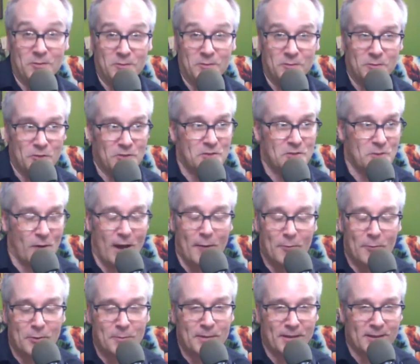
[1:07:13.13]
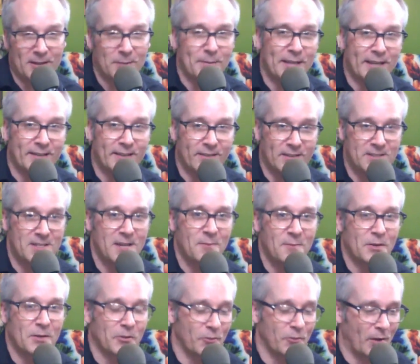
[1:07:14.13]
just so happened to be like the beginning of
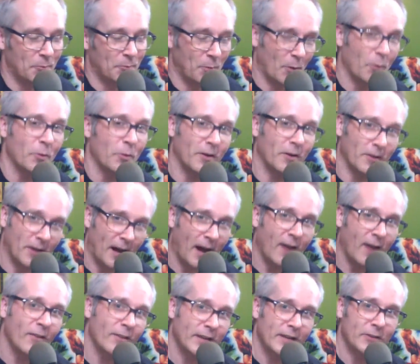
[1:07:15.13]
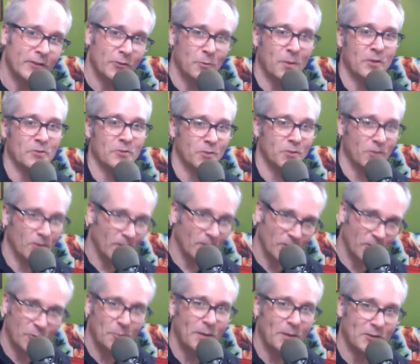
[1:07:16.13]
December, so I wrote a holiday special
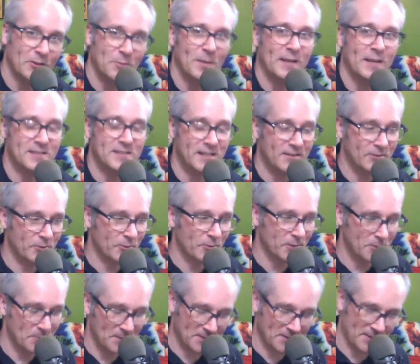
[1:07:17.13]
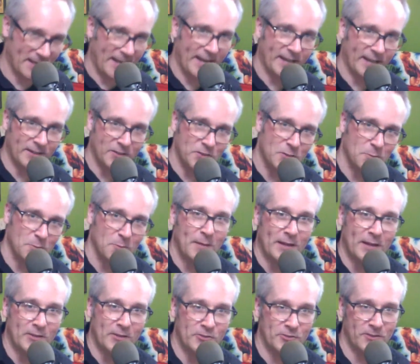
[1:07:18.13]
called Spaceman Saves Christmas because I had a
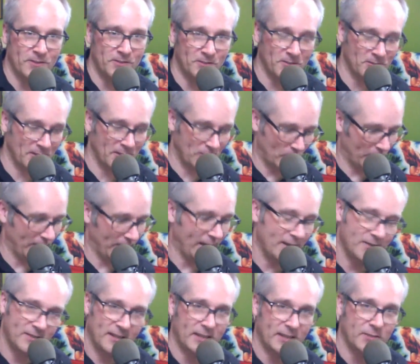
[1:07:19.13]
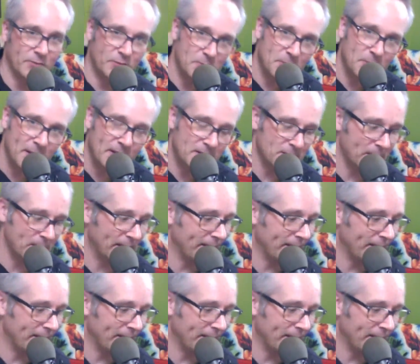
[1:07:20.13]
Superman shirt, and so I was like, well, the S stands for Spaceman.